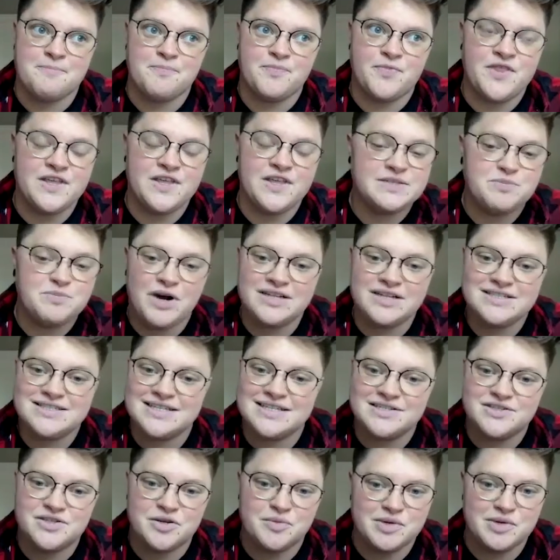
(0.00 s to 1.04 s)
this
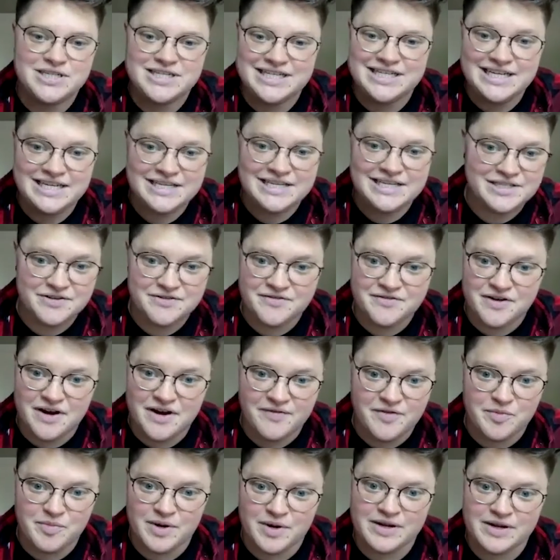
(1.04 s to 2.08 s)
process so much easier for
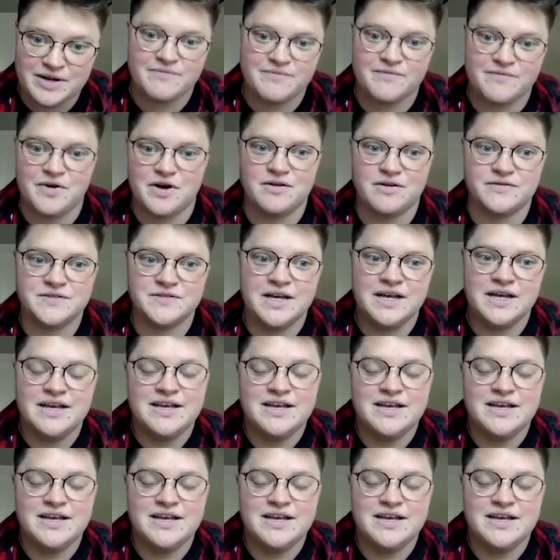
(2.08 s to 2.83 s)
everybody involved.